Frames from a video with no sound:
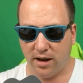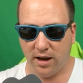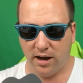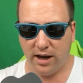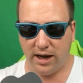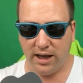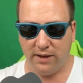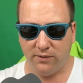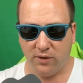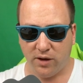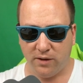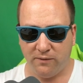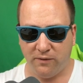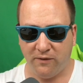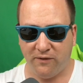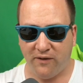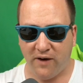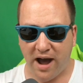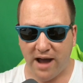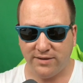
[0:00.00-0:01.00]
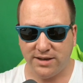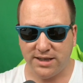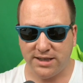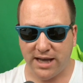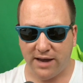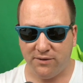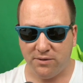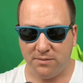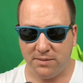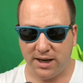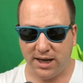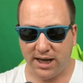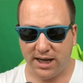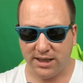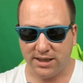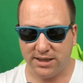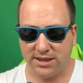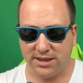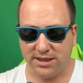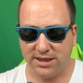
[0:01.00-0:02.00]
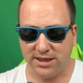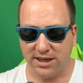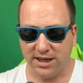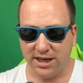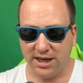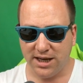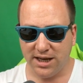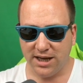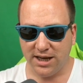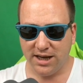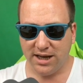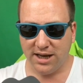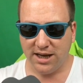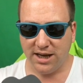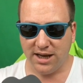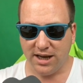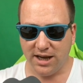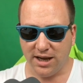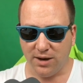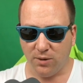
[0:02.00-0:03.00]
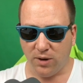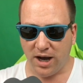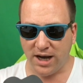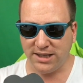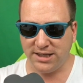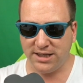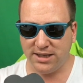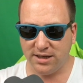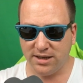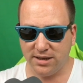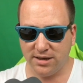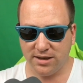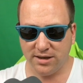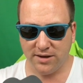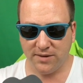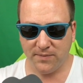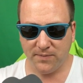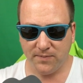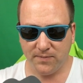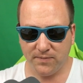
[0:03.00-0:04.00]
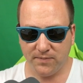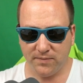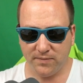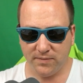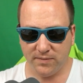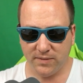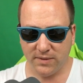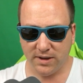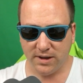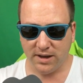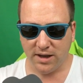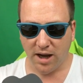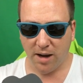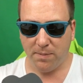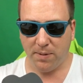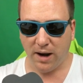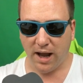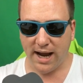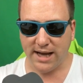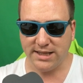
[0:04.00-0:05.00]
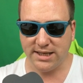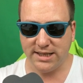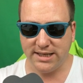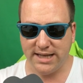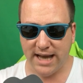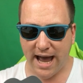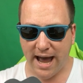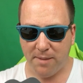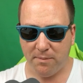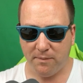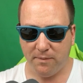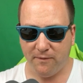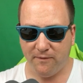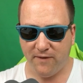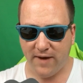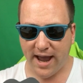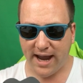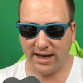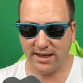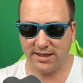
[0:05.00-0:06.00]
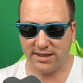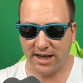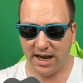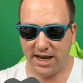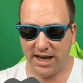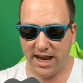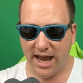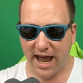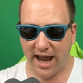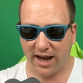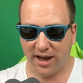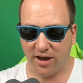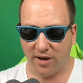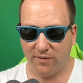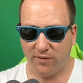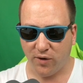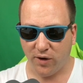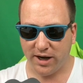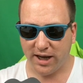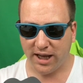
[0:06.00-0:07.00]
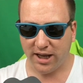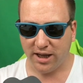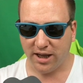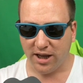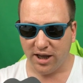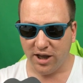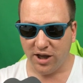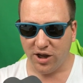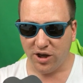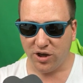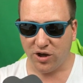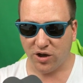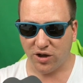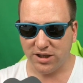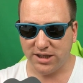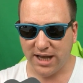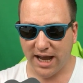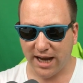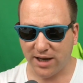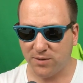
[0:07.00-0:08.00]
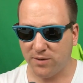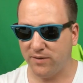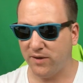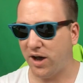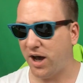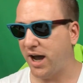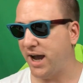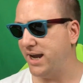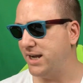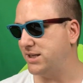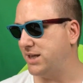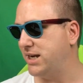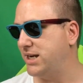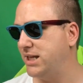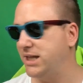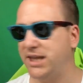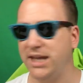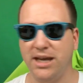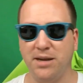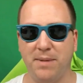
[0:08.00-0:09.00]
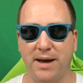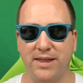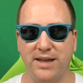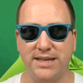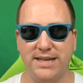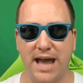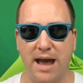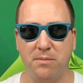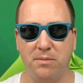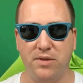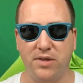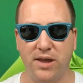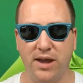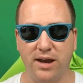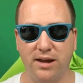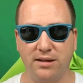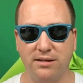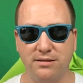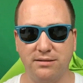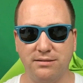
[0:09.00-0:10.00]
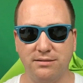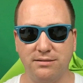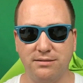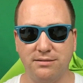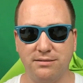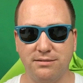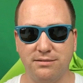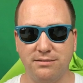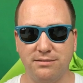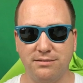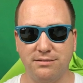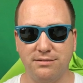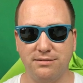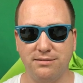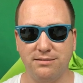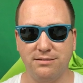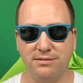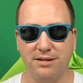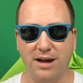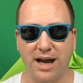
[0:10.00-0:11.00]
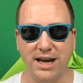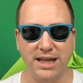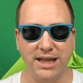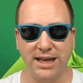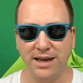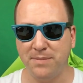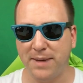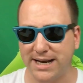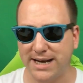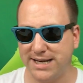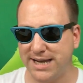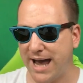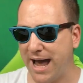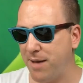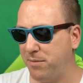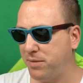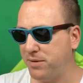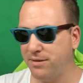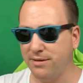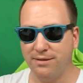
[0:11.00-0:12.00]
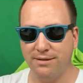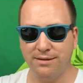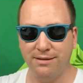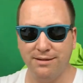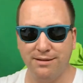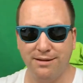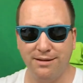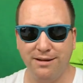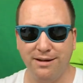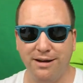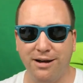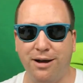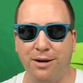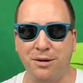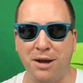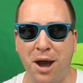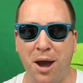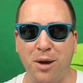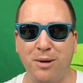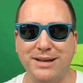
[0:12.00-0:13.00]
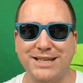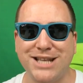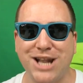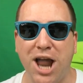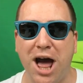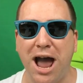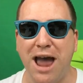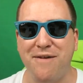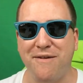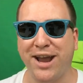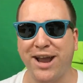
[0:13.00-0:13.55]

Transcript: Leave on for 5 to 7 minutes. What? Apply to damp face and neck, avoiding contact with eyes. I didn't think about the damp thing. I didn't think about damp. Oh no, it's live.